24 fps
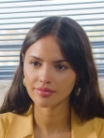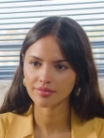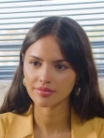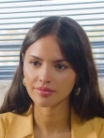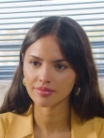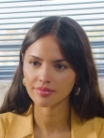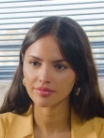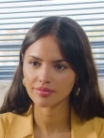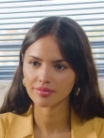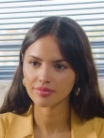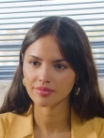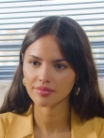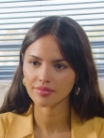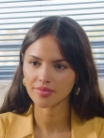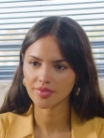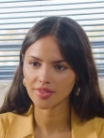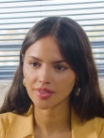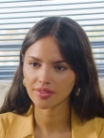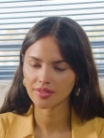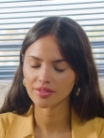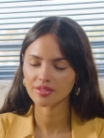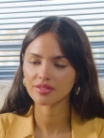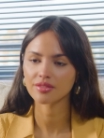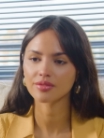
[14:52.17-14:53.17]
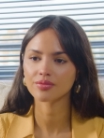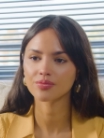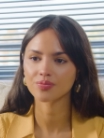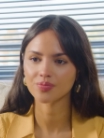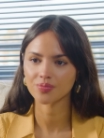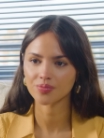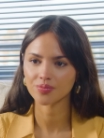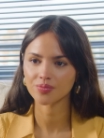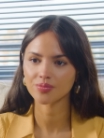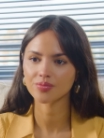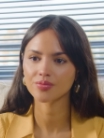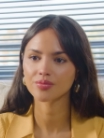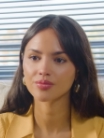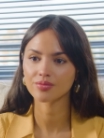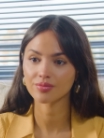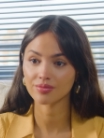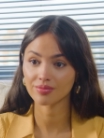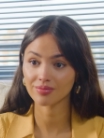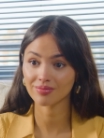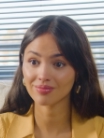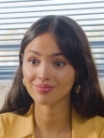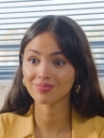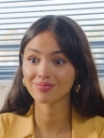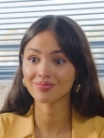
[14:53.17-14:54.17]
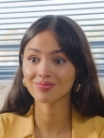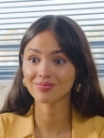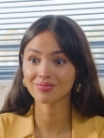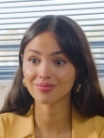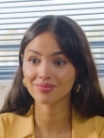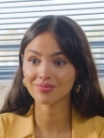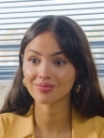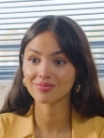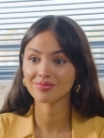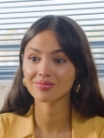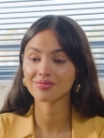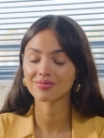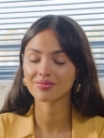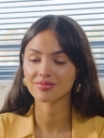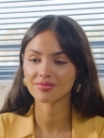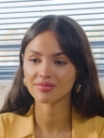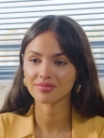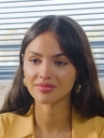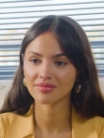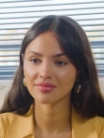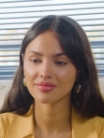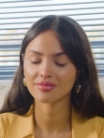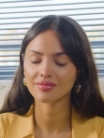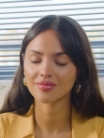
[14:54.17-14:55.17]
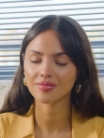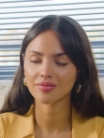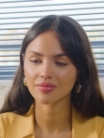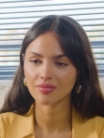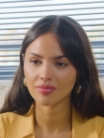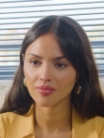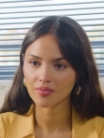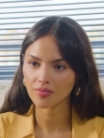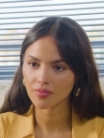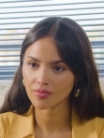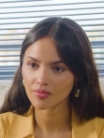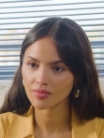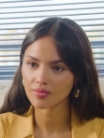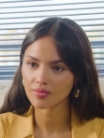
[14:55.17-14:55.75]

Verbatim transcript: is to be a good parent to yourself. Mm-hmm. Because mm-hmm. if you're not a good